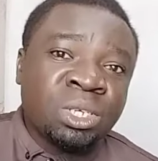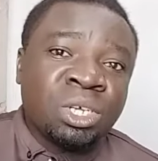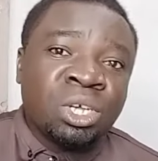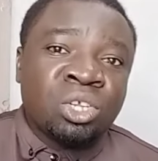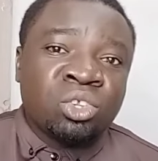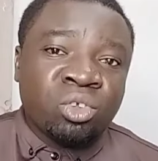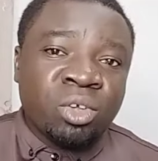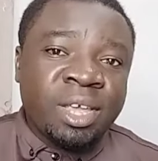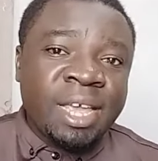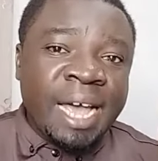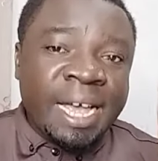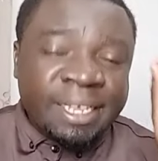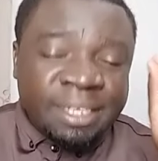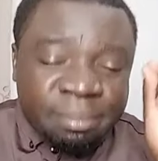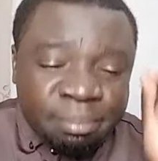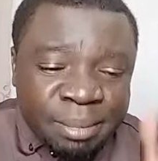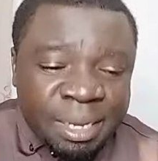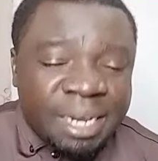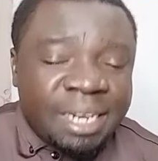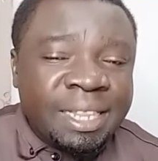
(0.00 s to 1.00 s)
So he
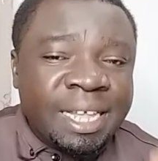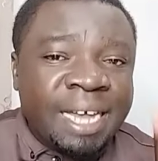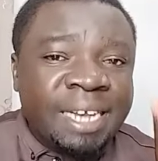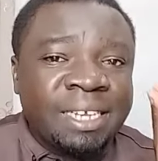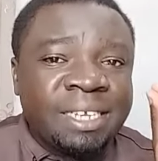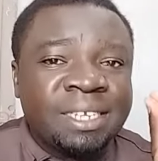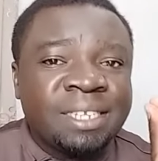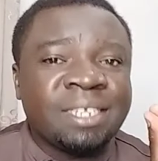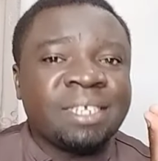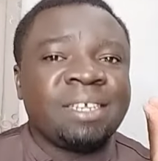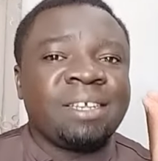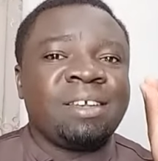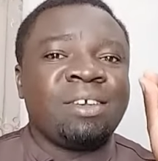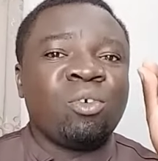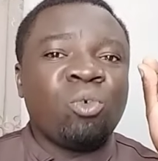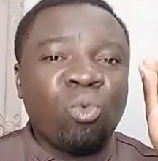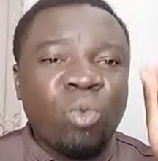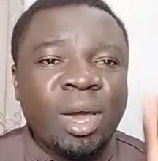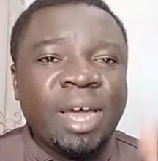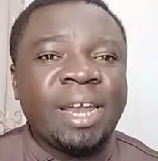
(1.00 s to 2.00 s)
has made that
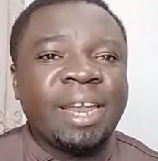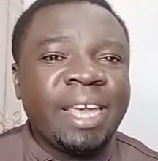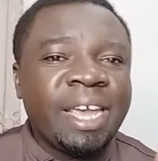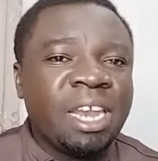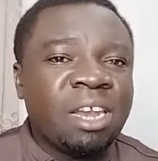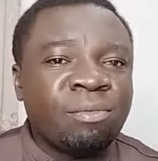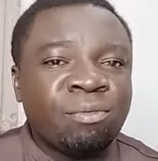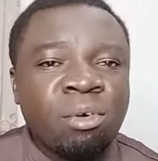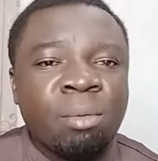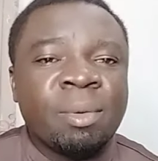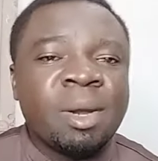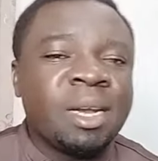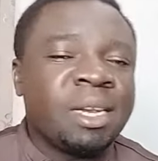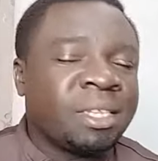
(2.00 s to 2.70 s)
well-informed